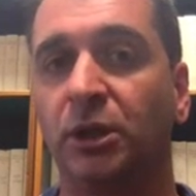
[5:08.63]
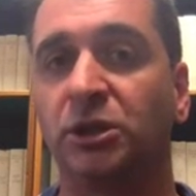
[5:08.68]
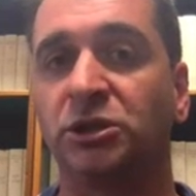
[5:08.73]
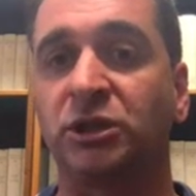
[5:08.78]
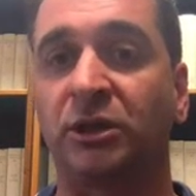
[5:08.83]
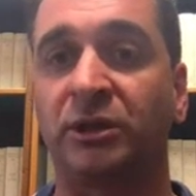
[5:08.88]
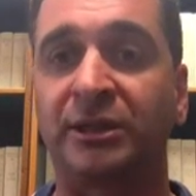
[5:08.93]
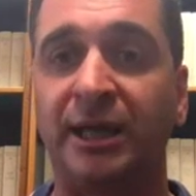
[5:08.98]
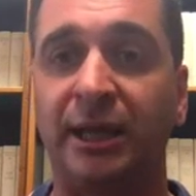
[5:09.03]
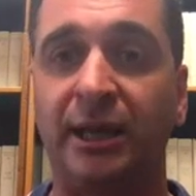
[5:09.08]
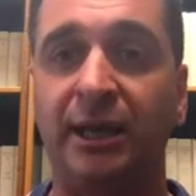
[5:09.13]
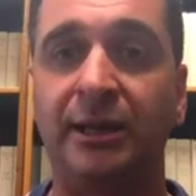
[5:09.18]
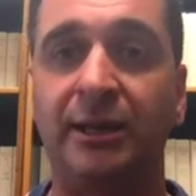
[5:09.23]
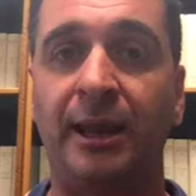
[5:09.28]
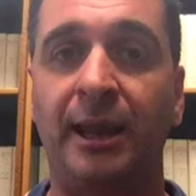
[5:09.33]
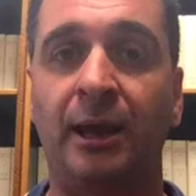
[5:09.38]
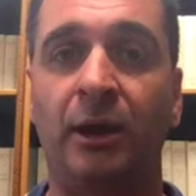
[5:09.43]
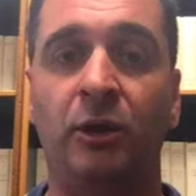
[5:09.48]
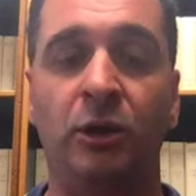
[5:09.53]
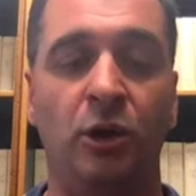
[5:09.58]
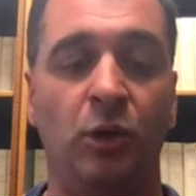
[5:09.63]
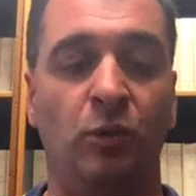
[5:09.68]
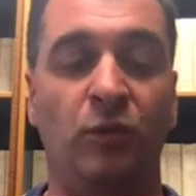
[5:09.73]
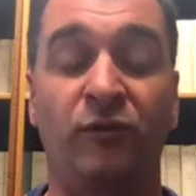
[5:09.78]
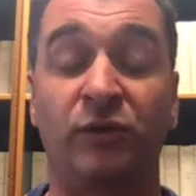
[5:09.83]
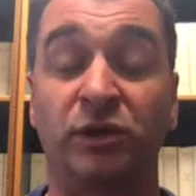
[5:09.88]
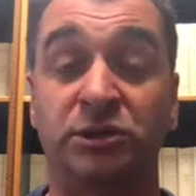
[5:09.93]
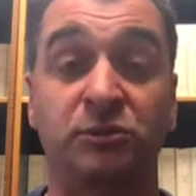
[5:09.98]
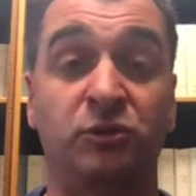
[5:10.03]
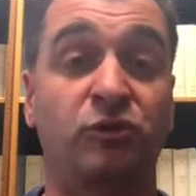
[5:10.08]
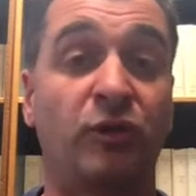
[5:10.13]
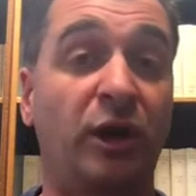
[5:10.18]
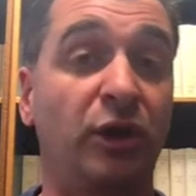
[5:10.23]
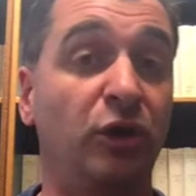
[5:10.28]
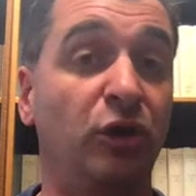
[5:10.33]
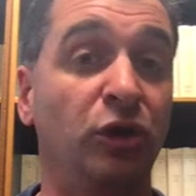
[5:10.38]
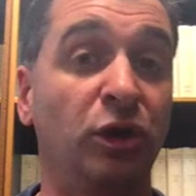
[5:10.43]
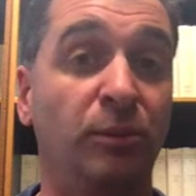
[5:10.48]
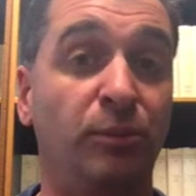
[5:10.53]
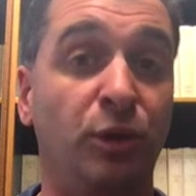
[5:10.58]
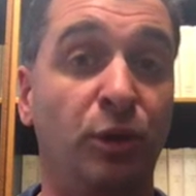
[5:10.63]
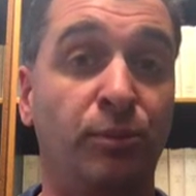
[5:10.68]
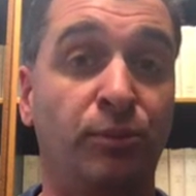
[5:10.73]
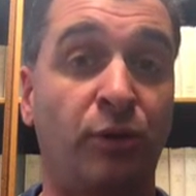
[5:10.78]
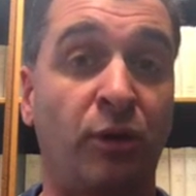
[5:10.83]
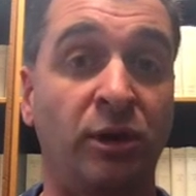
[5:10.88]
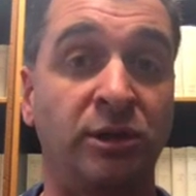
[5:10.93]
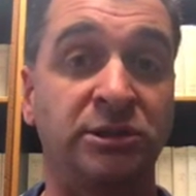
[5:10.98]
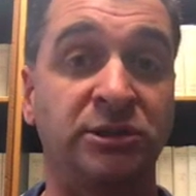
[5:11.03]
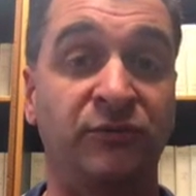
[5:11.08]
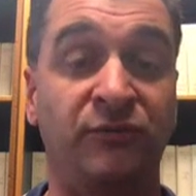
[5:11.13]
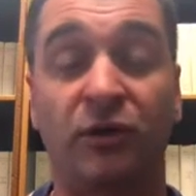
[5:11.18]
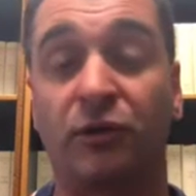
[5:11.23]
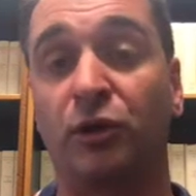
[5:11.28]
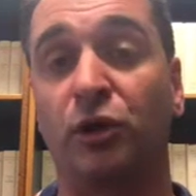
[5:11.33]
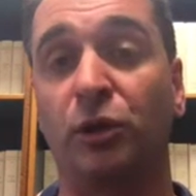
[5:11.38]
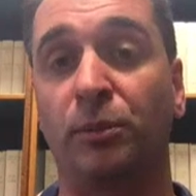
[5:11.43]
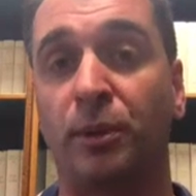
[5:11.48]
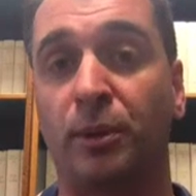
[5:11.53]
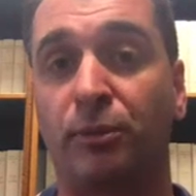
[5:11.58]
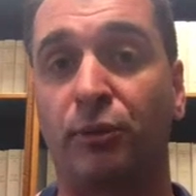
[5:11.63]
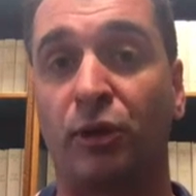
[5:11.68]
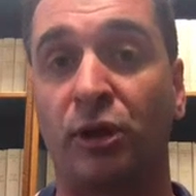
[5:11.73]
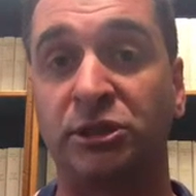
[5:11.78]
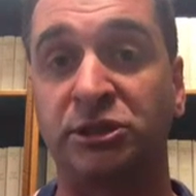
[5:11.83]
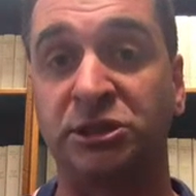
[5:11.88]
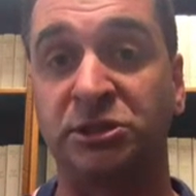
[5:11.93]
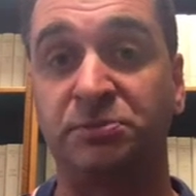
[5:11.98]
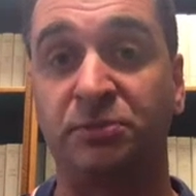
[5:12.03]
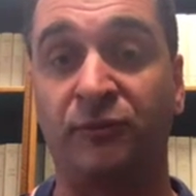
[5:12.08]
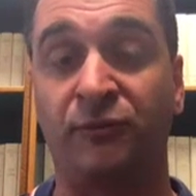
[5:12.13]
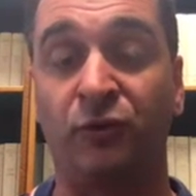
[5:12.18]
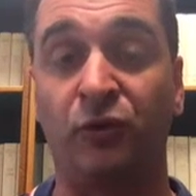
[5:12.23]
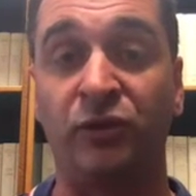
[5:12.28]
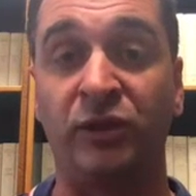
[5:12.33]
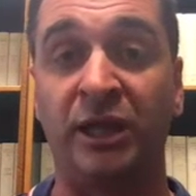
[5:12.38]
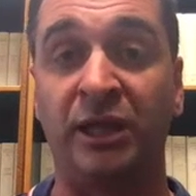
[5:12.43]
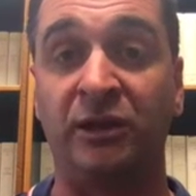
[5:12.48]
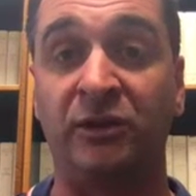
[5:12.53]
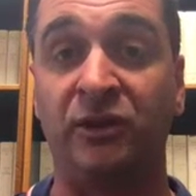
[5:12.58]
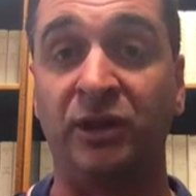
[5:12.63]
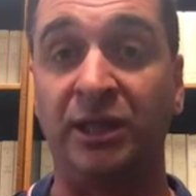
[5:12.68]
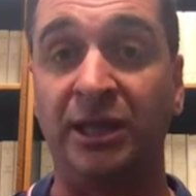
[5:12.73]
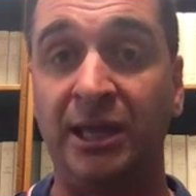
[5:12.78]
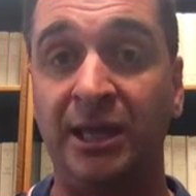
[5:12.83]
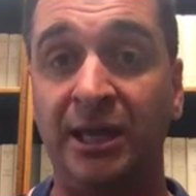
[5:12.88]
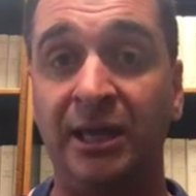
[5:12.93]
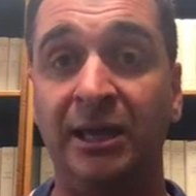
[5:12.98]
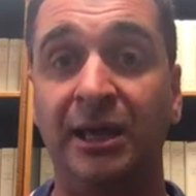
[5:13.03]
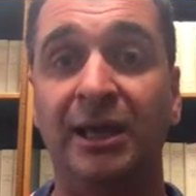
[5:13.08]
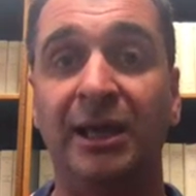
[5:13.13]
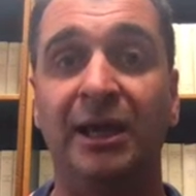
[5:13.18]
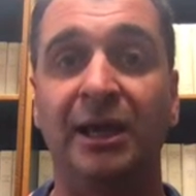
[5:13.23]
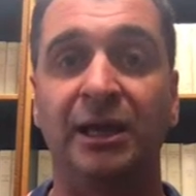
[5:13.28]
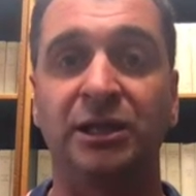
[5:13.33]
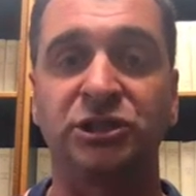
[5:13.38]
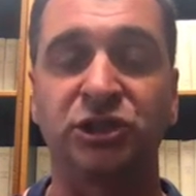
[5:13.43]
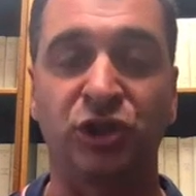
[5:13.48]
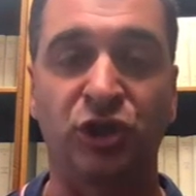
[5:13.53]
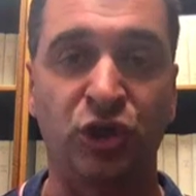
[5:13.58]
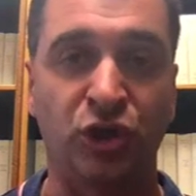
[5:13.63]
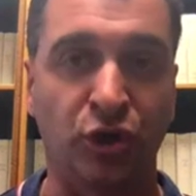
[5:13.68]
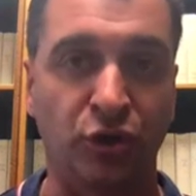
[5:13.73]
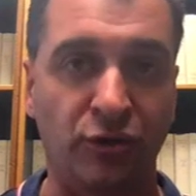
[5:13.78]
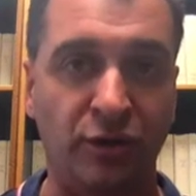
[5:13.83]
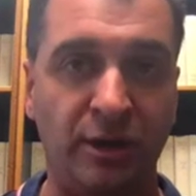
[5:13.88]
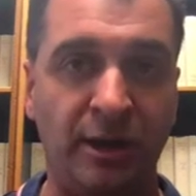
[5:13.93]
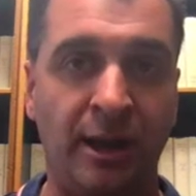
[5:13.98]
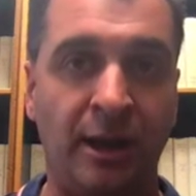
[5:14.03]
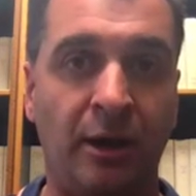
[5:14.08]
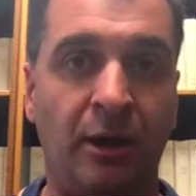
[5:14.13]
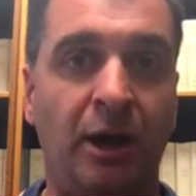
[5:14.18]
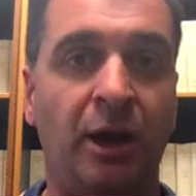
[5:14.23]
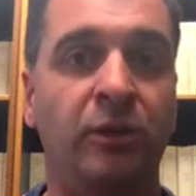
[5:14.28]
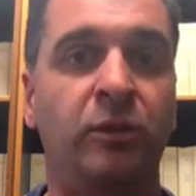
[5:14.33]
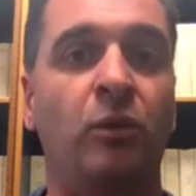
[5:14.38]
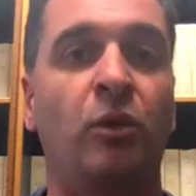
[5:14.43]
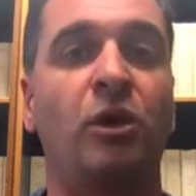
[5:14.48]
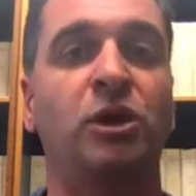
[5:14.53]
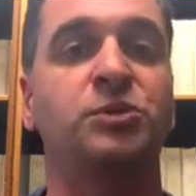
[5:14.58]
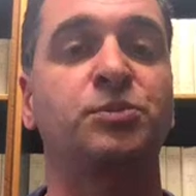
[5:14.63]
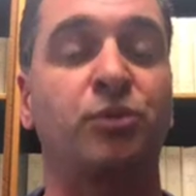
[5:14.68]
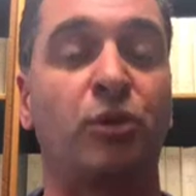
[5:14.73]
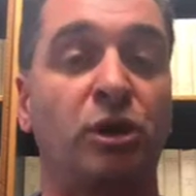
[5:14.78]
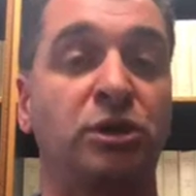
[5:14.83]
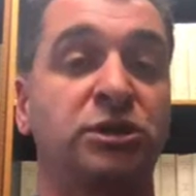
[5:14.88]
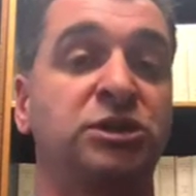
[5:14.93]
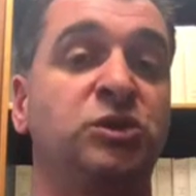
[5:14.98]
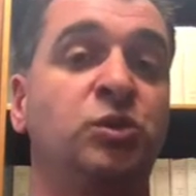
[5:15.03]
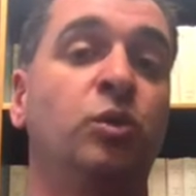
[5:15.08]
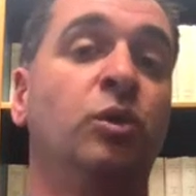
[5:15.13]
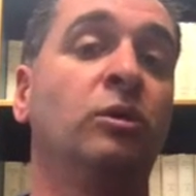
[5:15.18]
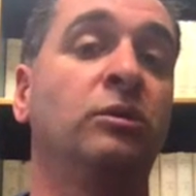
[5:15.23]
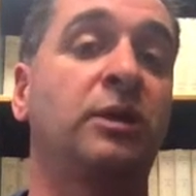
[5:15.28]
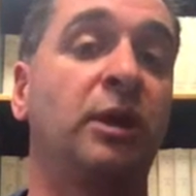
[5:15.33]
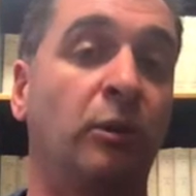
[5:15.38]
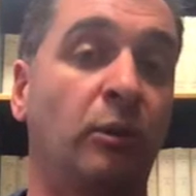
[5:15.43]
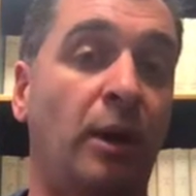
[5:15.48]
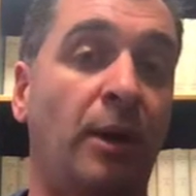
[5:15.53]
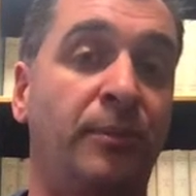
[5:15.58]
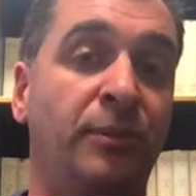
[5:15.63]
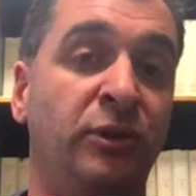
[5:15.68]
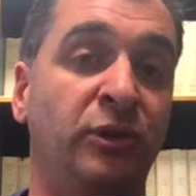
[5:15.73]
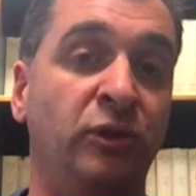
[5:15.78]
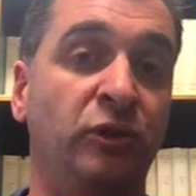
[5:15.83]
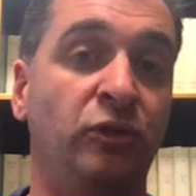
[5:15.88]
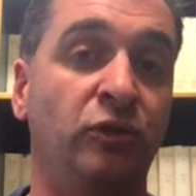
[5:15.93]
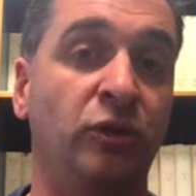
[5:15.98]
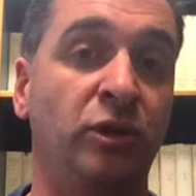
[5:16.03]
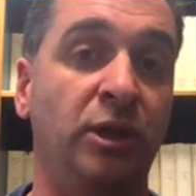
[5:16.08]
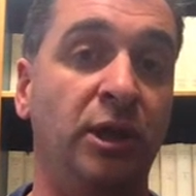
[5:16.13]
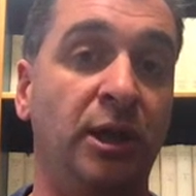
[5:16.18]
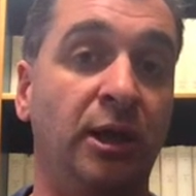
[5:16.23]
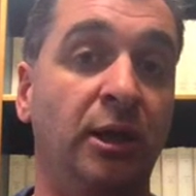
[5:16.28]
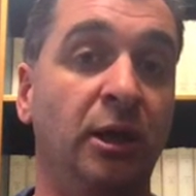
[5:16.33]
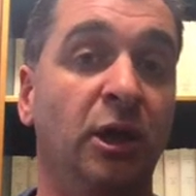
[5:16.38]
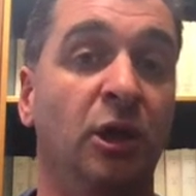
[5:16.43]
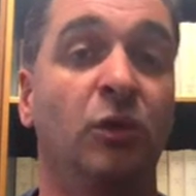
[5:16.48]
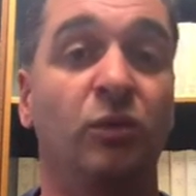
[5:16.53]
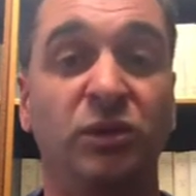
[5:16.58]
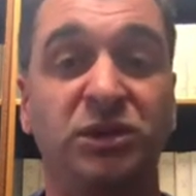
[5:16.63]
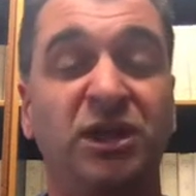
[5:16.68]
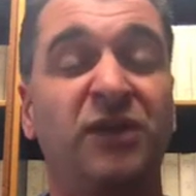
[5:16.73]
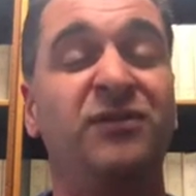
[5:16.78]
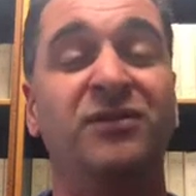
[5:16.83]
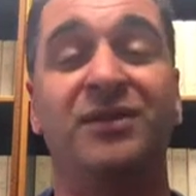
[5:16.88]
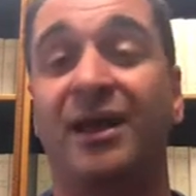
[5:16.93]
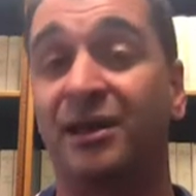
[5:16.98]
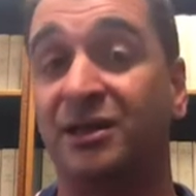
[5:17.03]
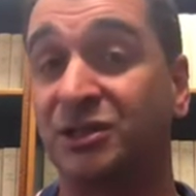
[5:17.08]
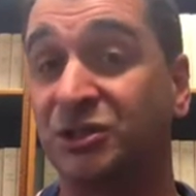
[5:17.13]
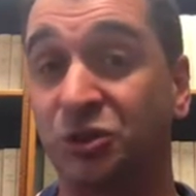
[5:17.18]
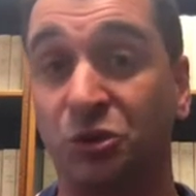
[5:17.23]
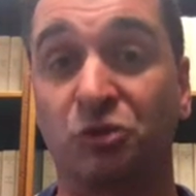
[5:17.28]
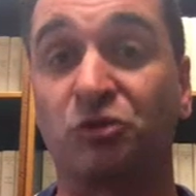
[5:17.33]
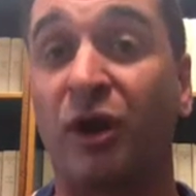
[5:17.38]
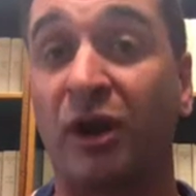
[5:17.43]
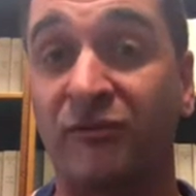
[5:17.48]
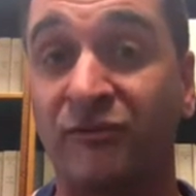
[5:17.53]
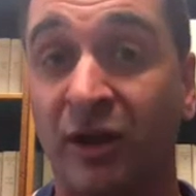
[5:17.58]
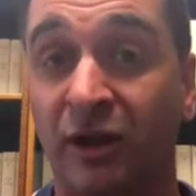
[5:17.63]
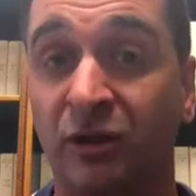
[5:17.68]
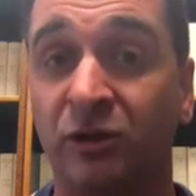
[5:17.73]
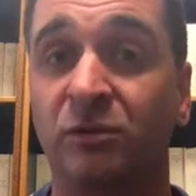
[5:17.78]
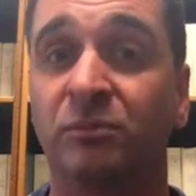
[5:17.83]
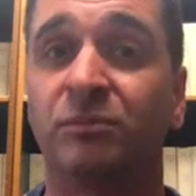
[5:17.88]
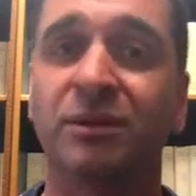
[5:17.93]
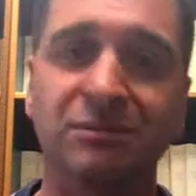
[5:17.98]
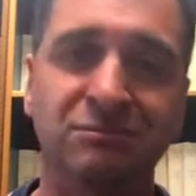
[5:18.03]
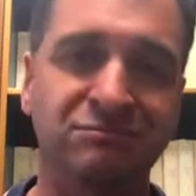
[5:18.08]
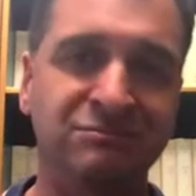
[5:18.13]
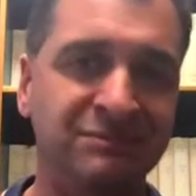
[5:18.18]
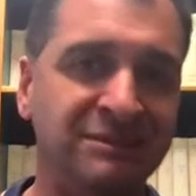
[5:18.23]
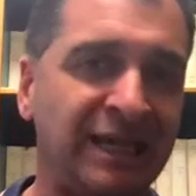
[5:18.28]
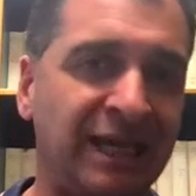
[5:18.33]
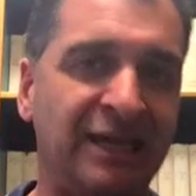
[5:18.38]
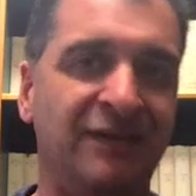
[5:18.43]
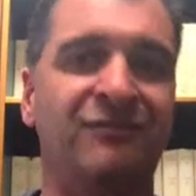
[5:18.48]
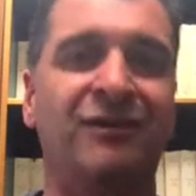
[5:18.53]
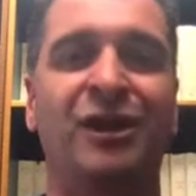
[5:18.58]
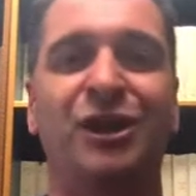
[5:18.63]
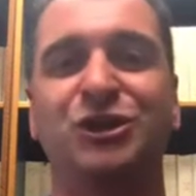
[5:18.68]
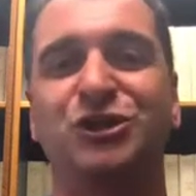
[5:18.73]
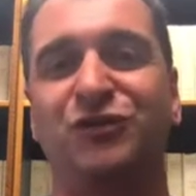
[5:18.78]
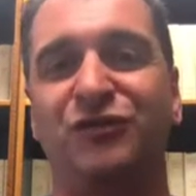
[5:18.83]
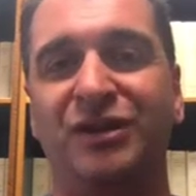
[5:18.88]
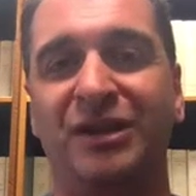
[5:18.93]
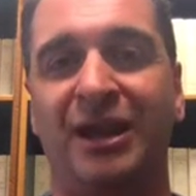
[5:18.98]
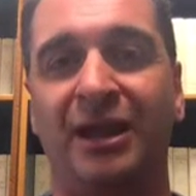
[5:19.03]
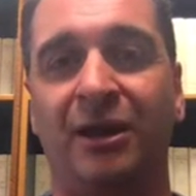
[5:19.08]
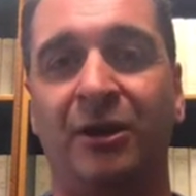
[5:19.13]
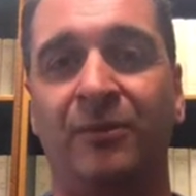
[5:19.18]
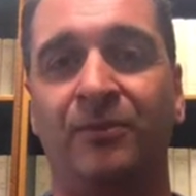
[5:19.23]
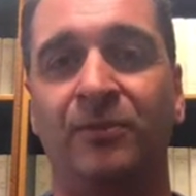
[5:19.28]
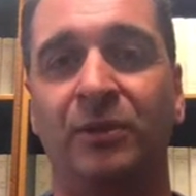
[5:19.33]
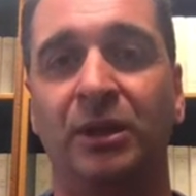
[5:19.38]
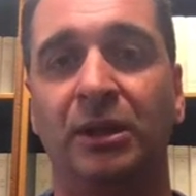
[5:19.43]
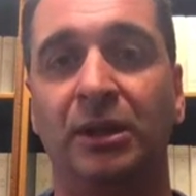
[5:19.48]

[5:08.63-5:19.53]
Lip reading: So get in now. We've got some great early bird prices, very early bird prices before the end of the year. Secure it now, otherwise prices will go up in the new year, which even that is still great value, but take advantage of it now.